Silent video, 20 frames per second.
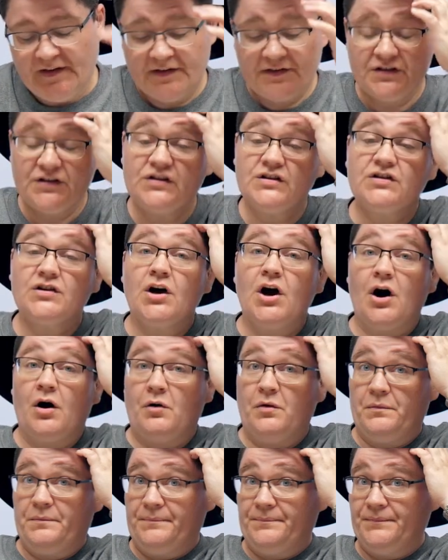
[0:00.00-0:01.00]

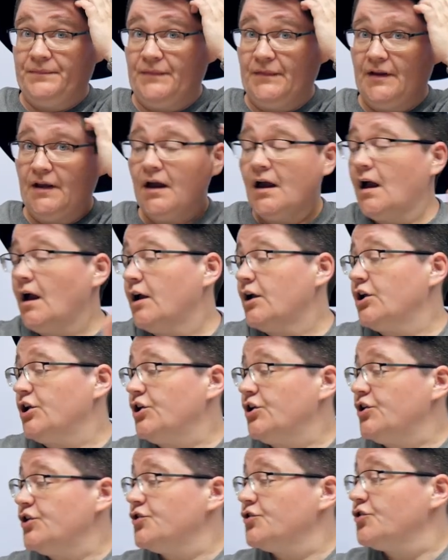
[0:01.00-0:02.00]
So,
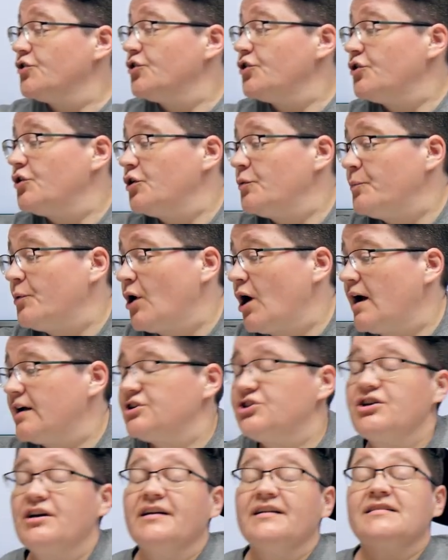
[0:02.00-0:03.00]
your
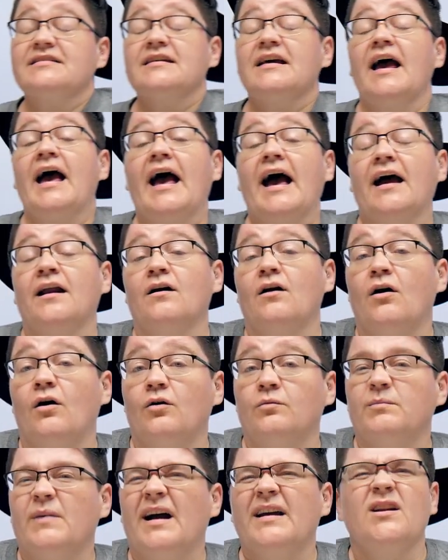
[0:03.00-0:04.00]
project at
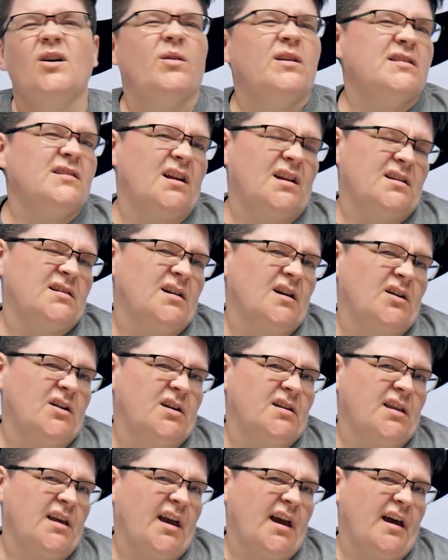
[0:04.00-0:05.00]
home, I know I said I'd tell you
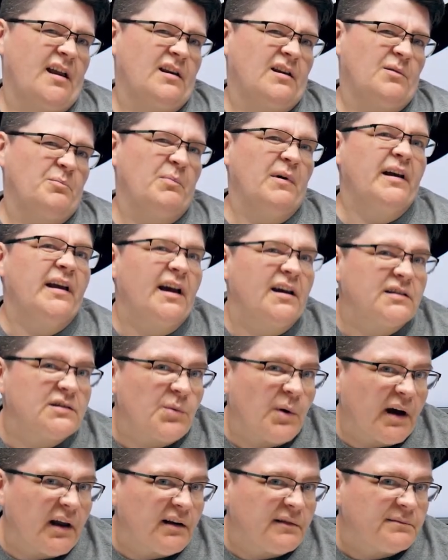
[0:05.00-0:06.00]
at the end, but guess
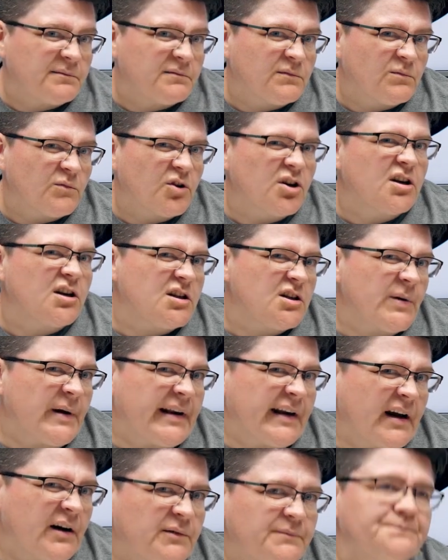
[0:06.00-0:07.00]
what? We're going to do it
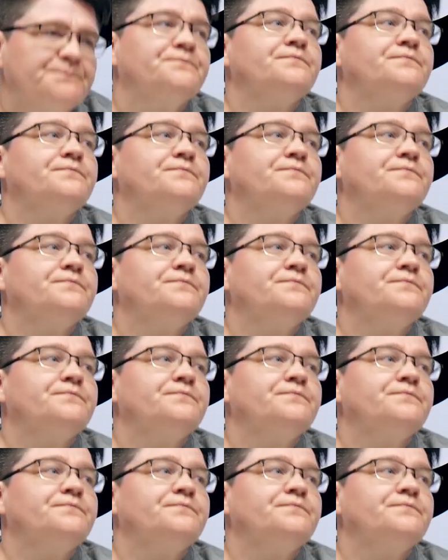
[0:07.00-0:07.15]
now.